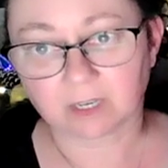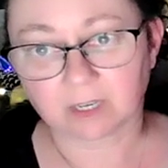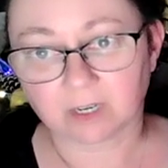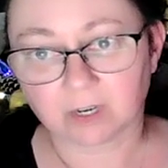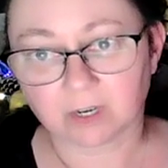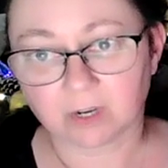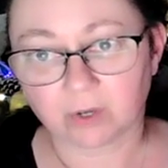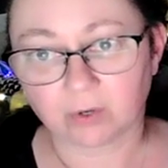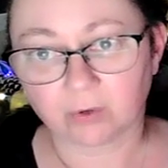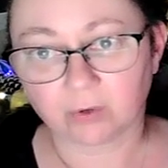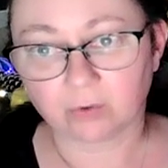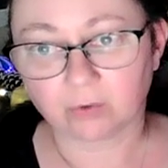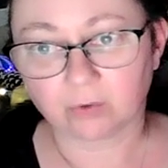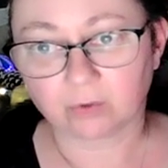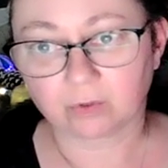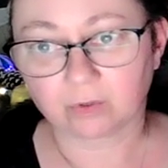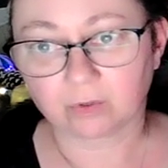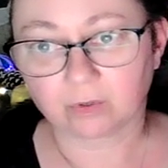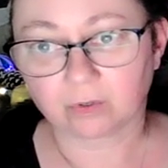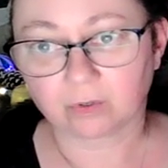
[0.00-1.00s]
I knew,
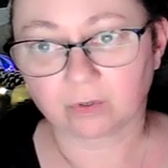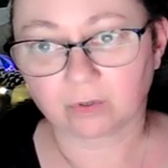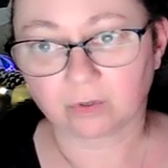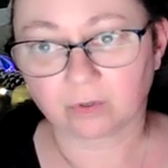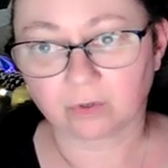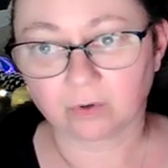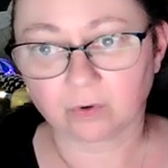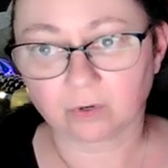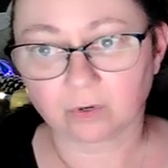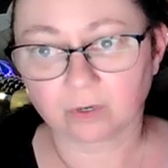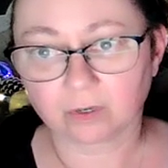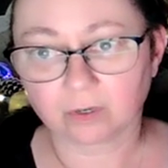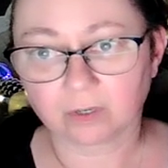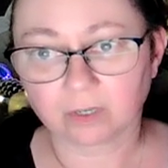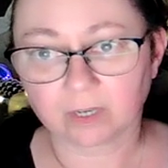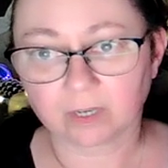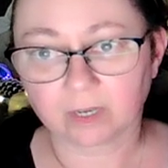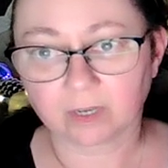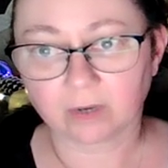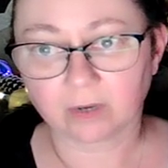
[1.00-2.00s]
nor
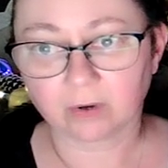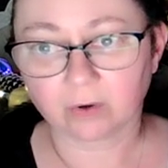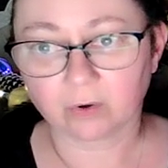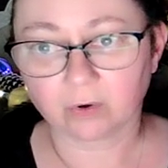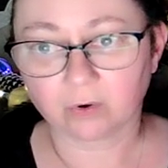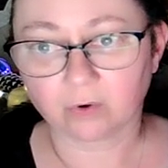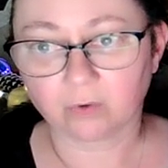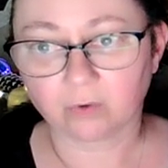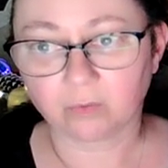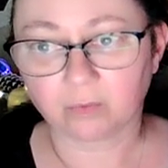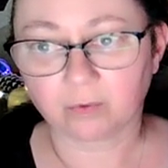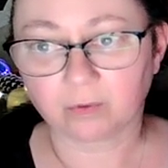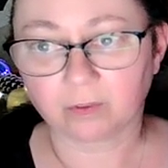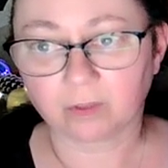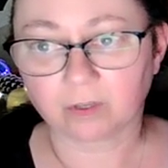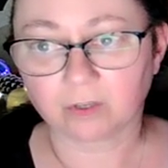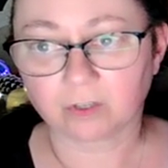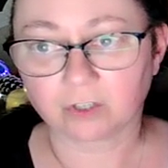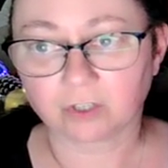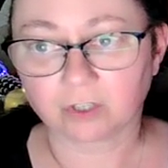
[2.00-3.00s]
could I hope
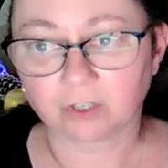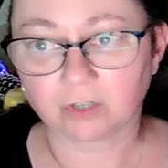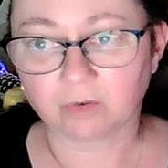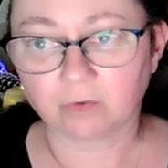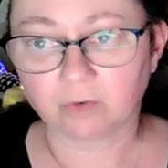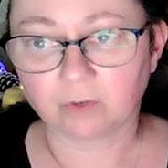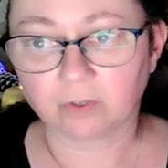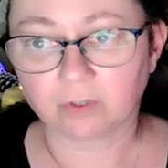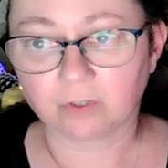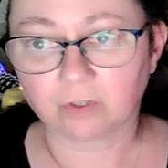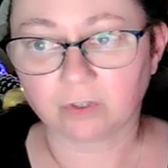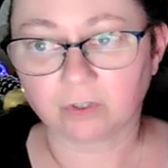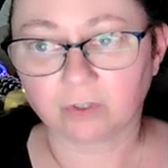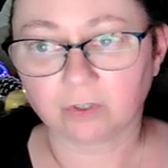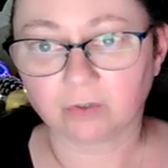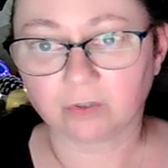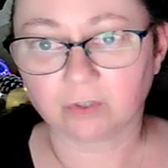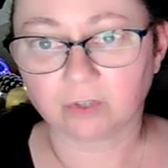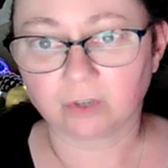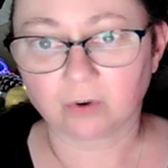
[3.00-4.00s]
that she would
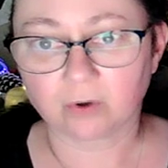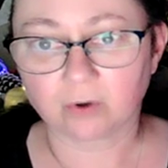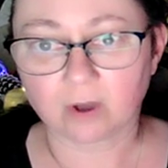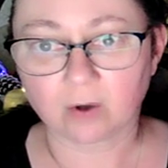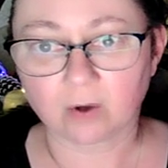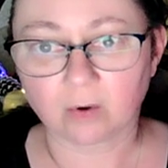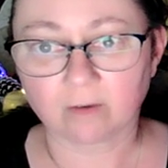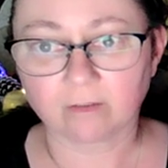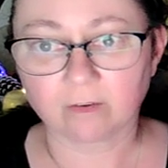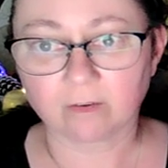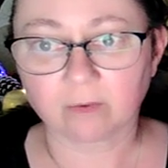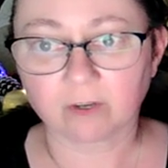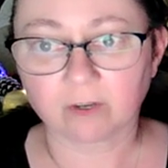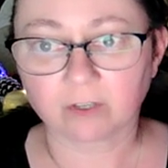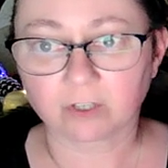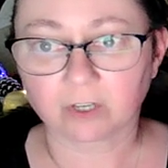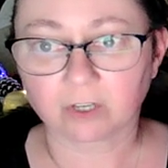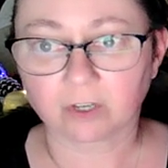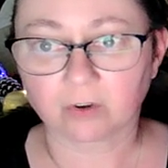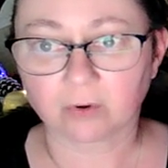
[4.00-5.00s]
do so however
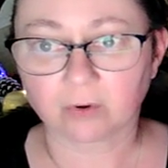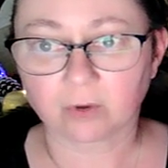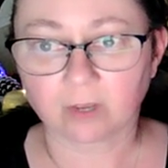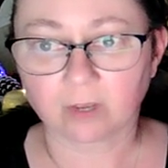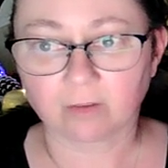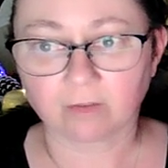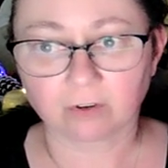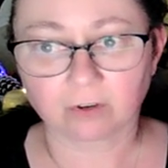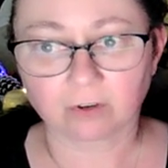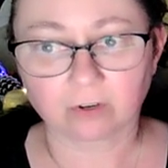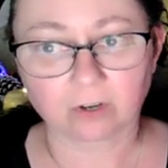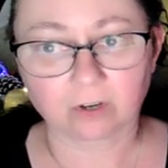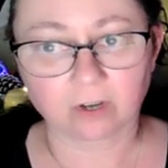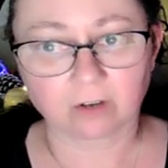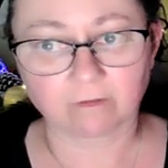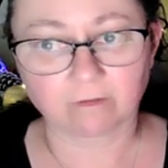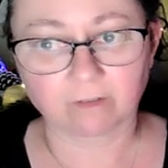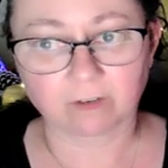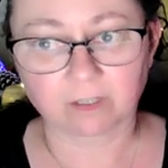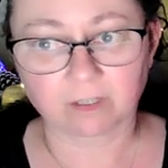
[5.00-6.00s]
much I craved her
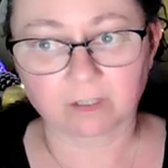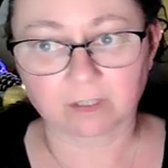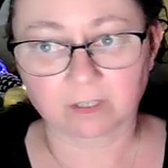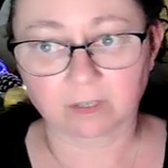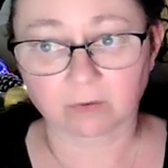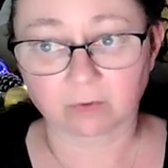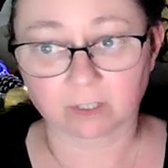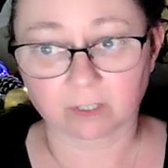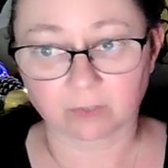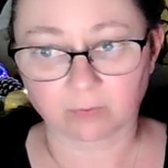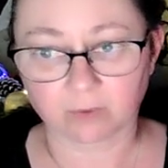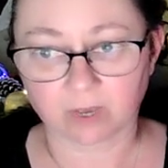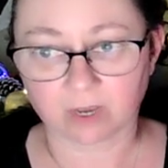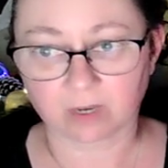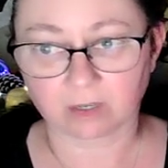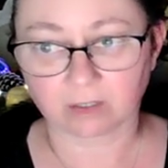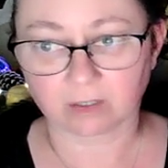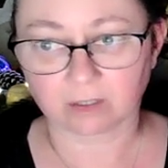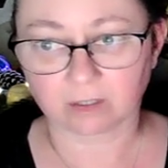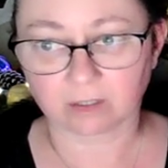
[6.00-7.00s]
confidence and respect.